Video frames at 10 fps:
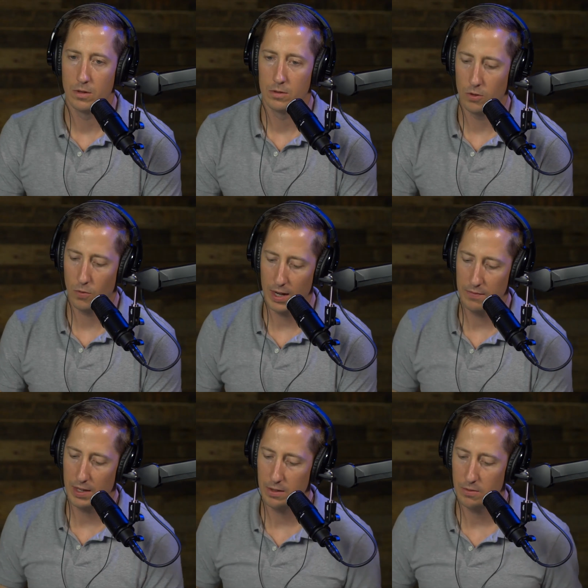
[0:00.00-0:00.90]
So why
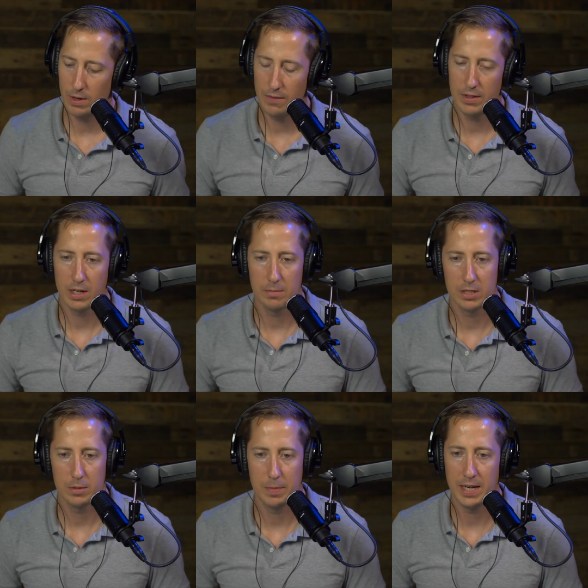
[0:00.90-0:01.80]
have they why have they come
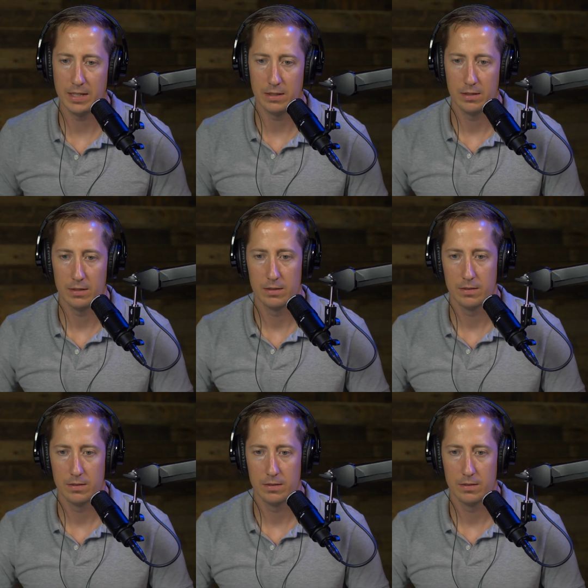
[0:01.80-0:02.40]
to Spain?